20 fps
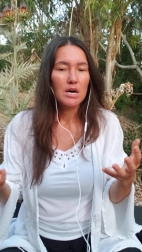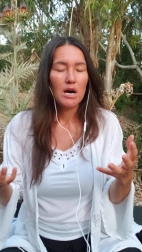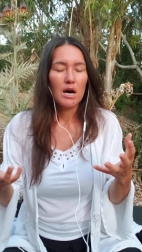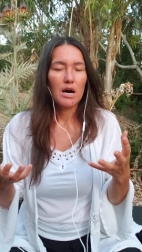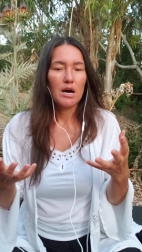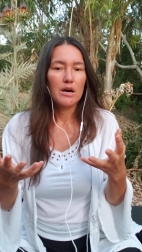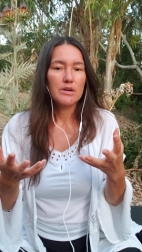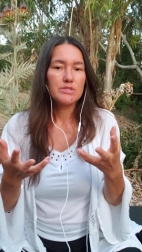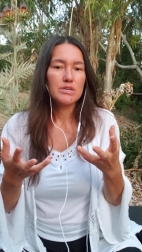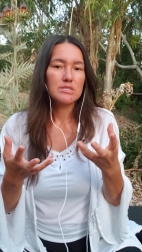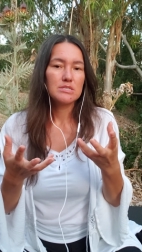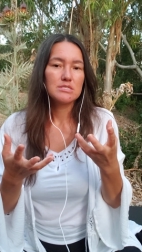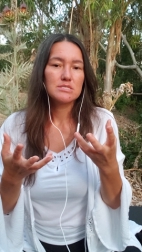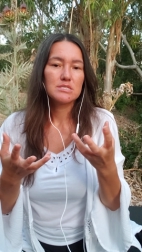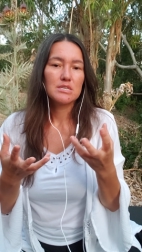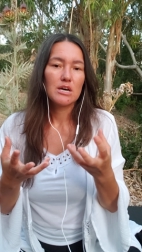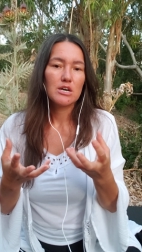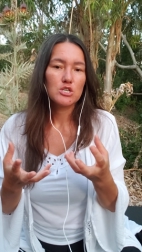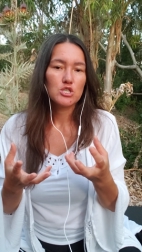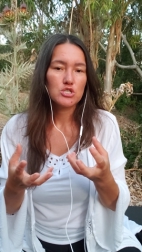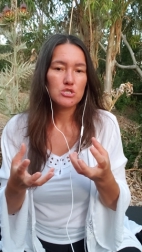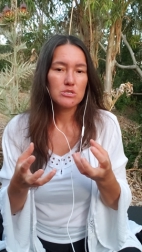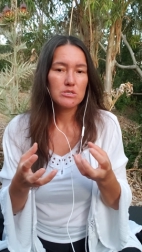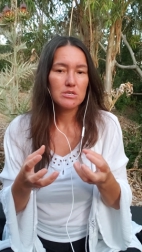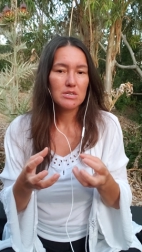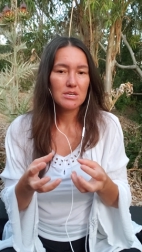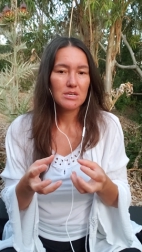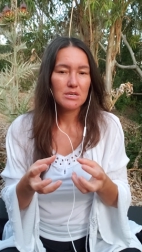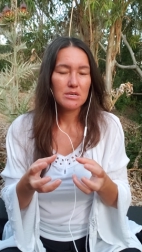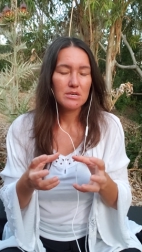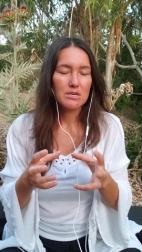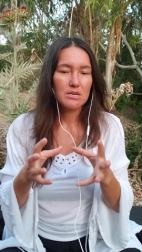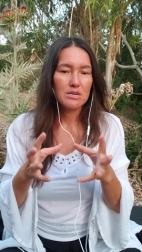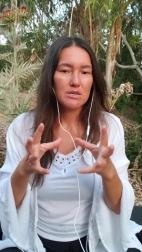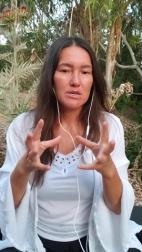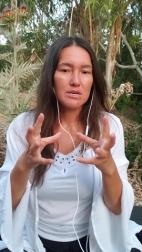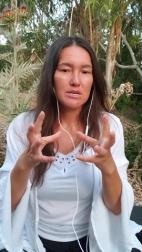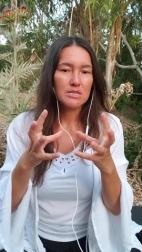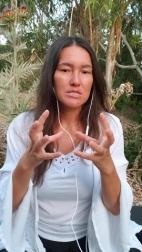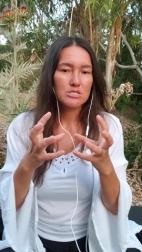then it's actually
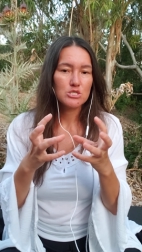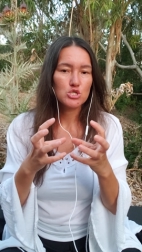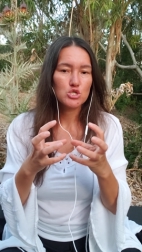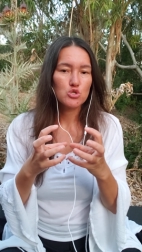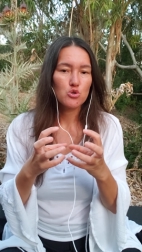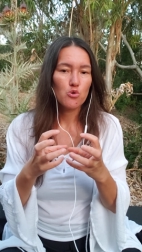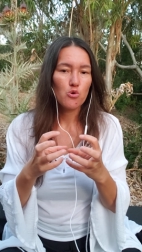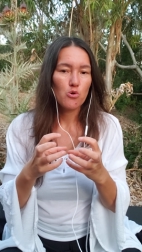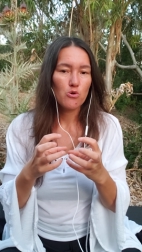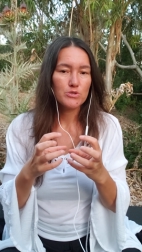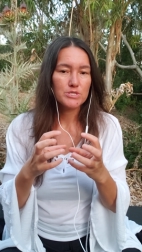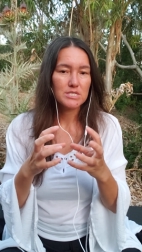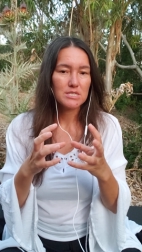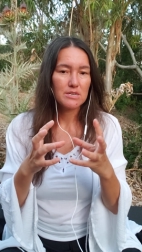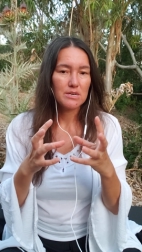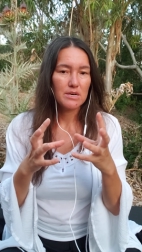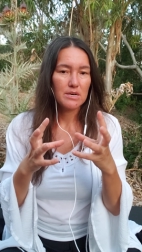results,